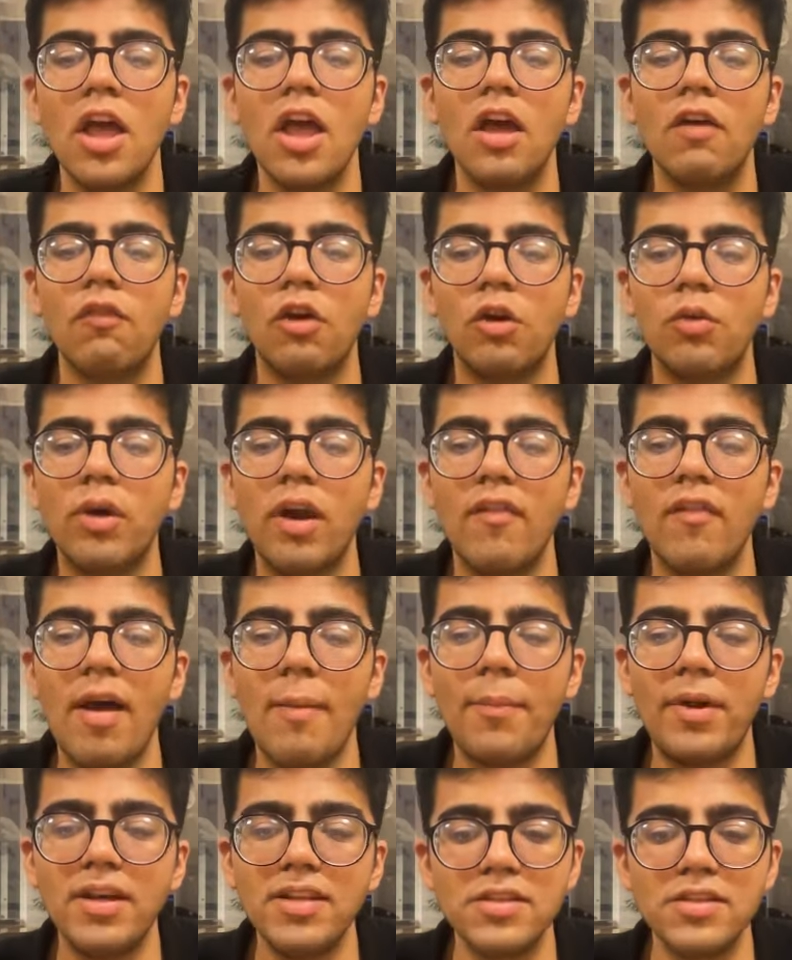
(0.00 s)
what would have
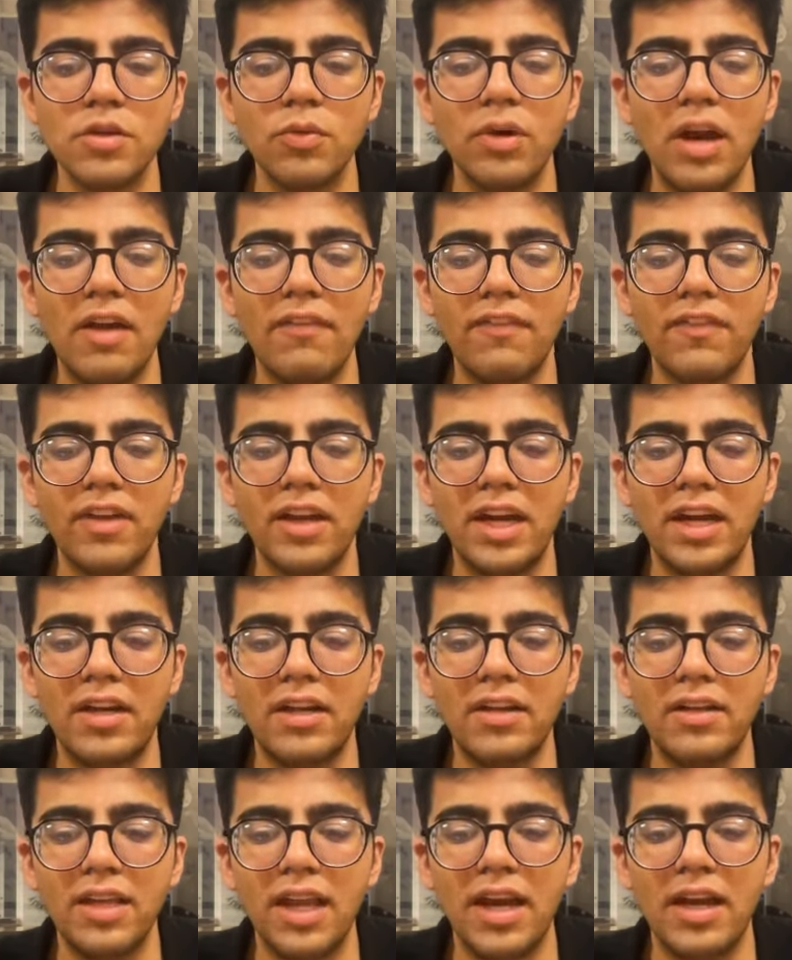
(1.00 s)
happened is you would have created
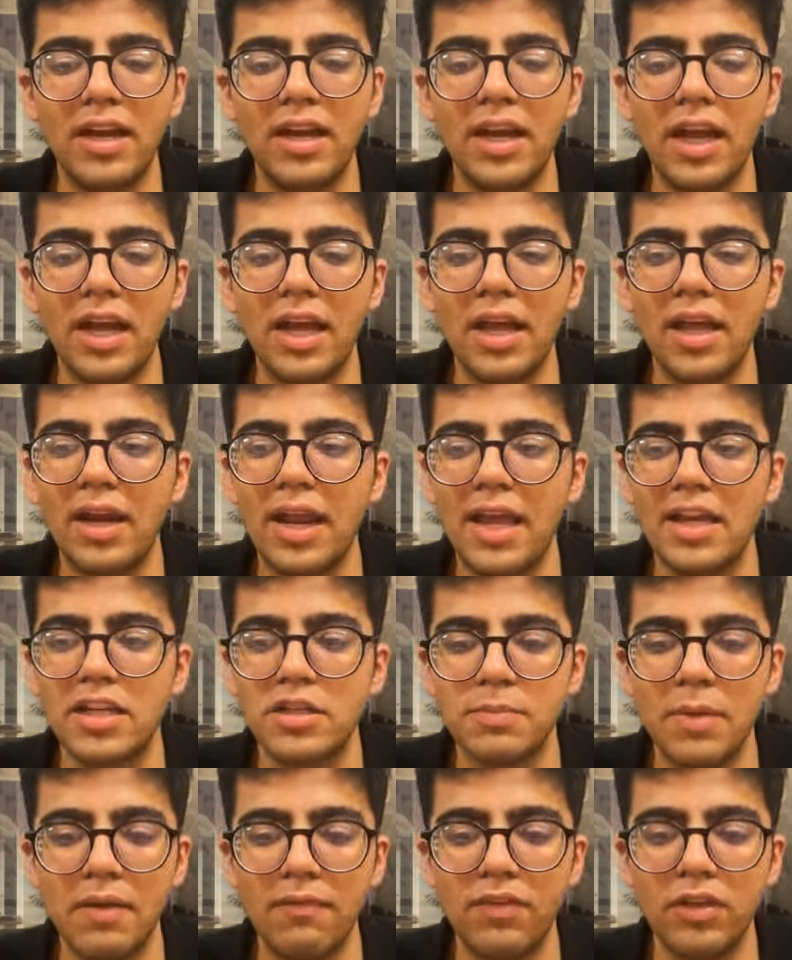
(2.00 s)
the entire hash
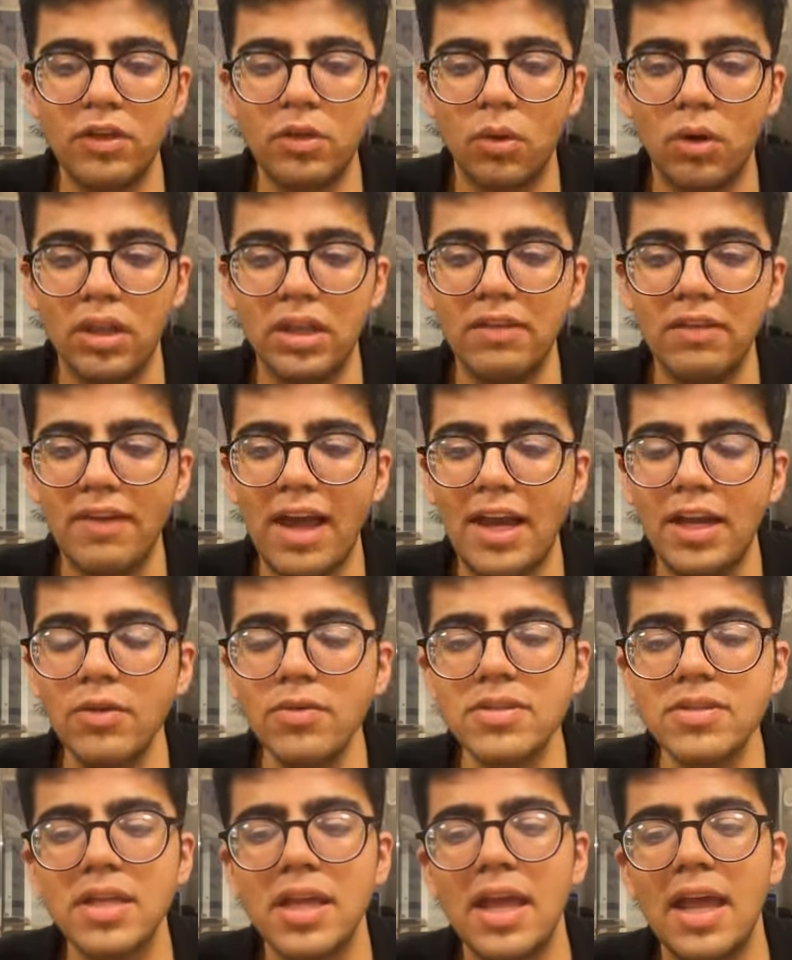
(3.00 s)
map with all the
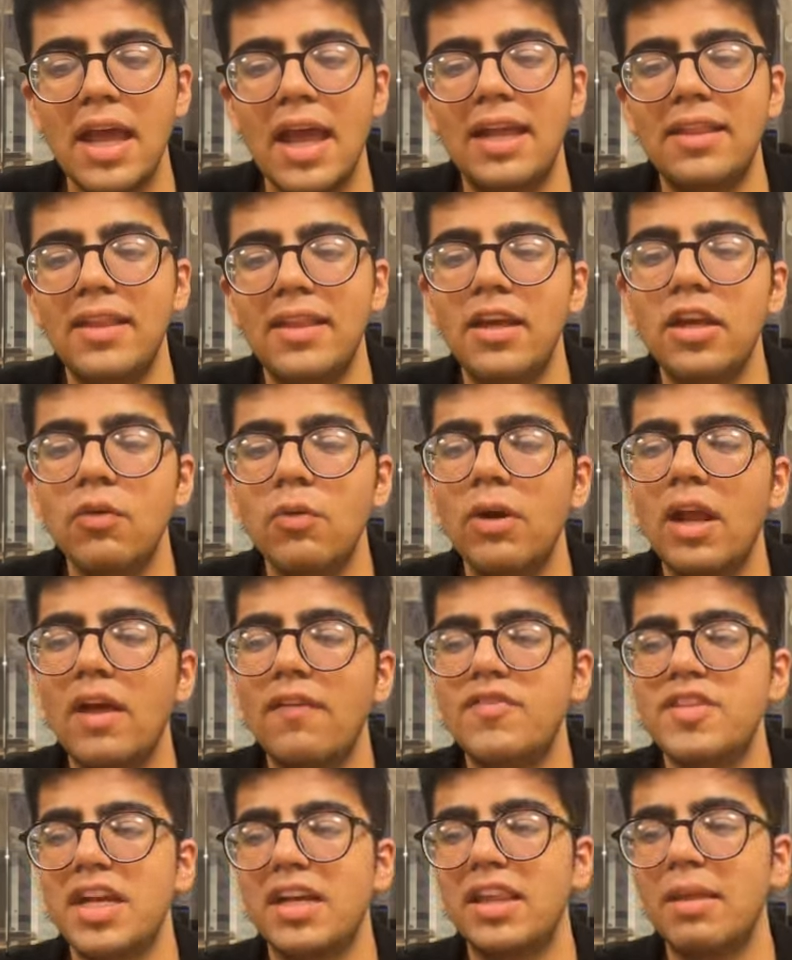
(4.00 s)
values, and then you would have
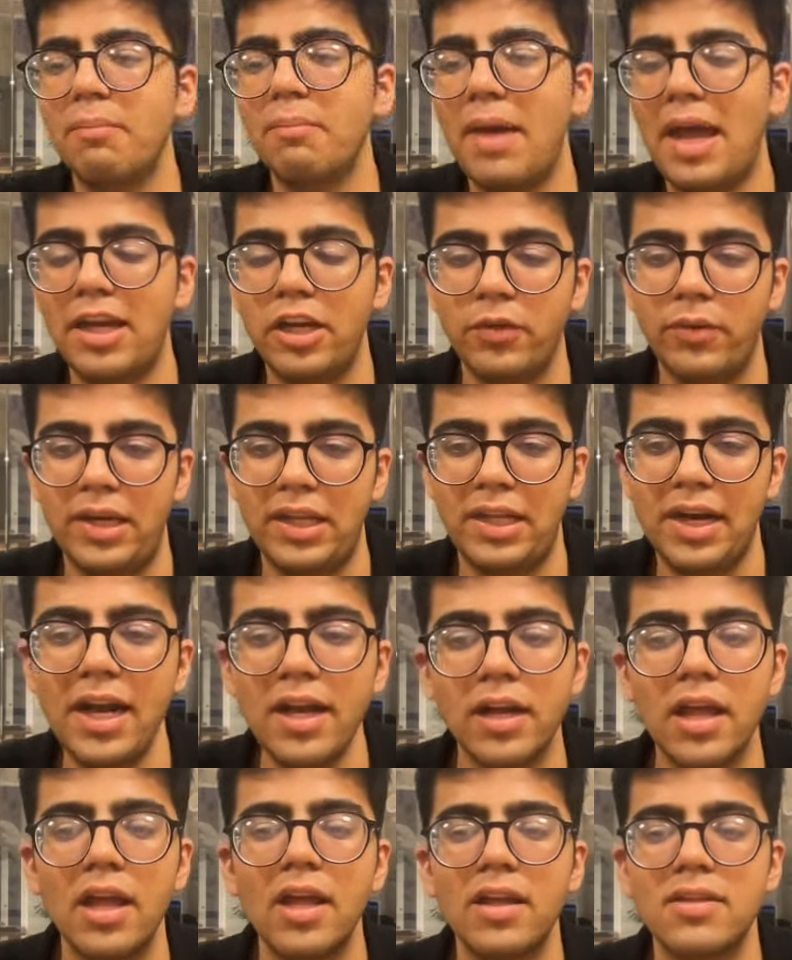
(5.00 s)
checked them manually, right?
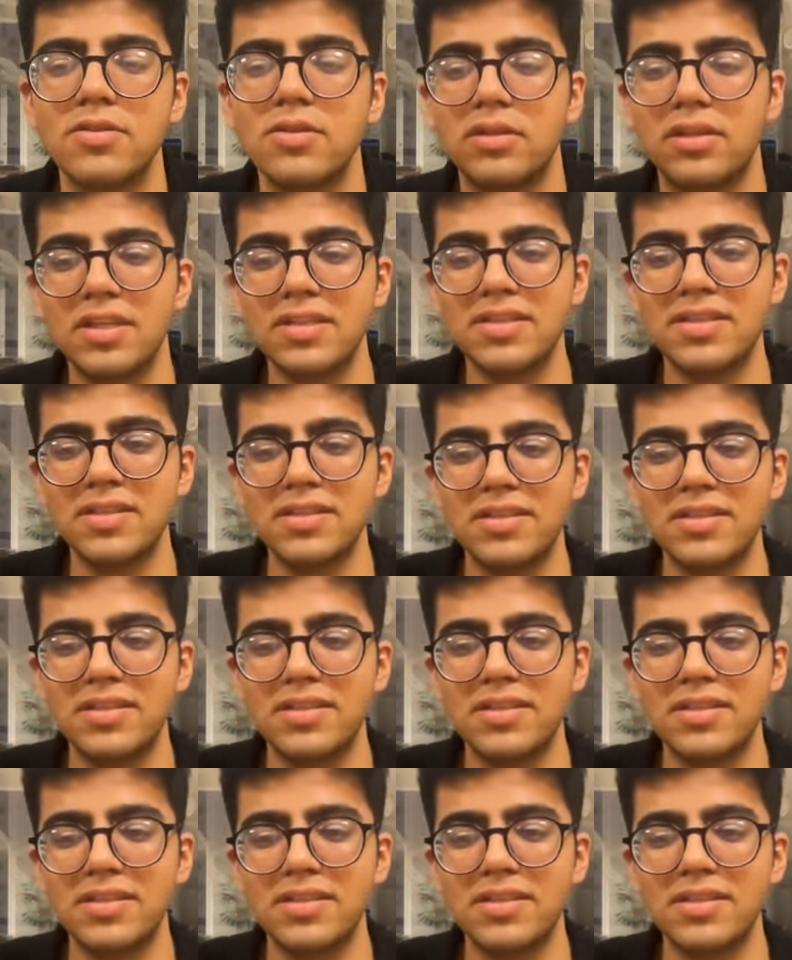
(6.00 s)
So this just